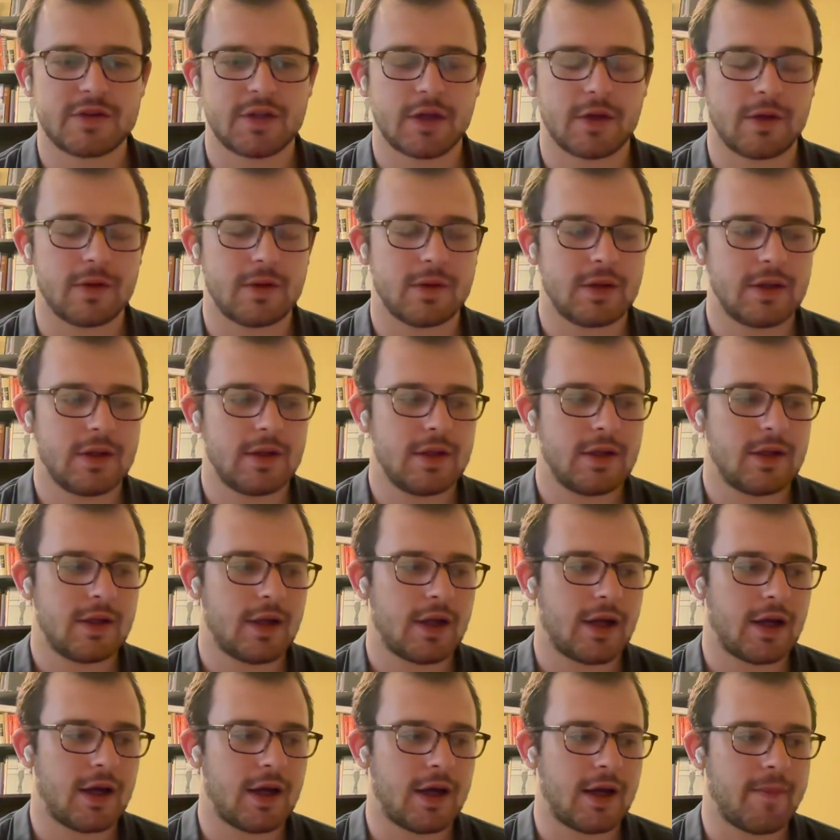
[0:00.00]
So,
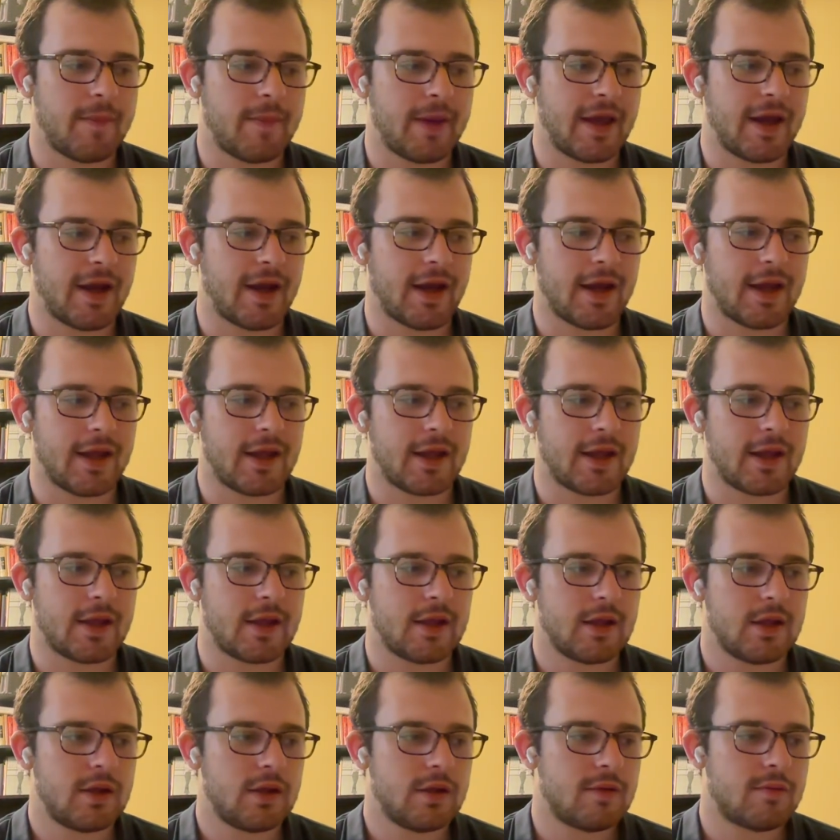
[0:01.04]
and I,
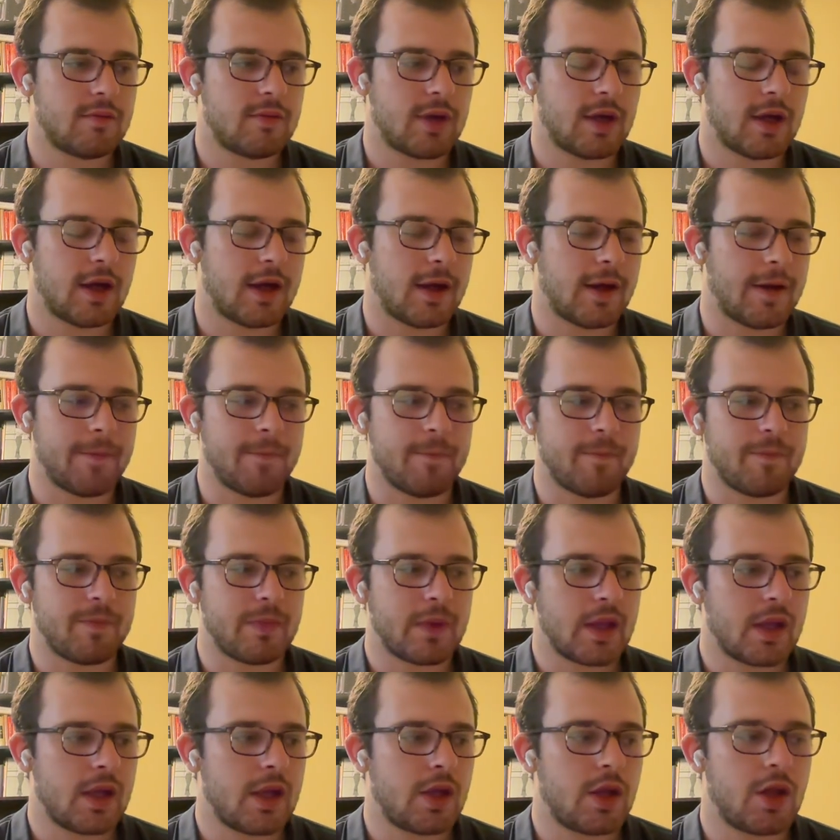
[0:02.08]
I
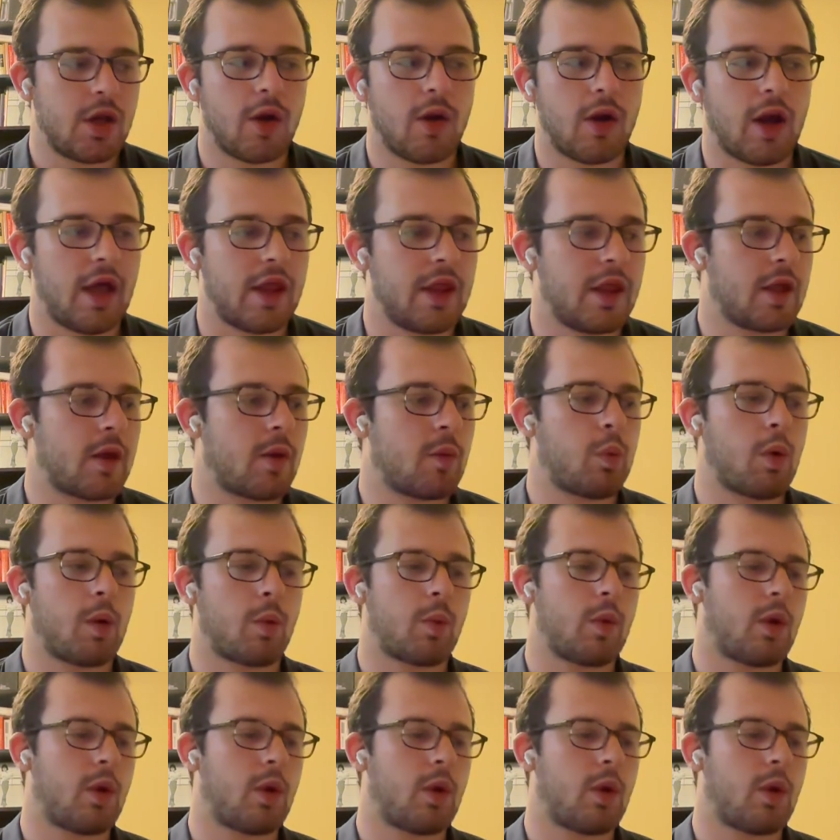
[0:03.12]
think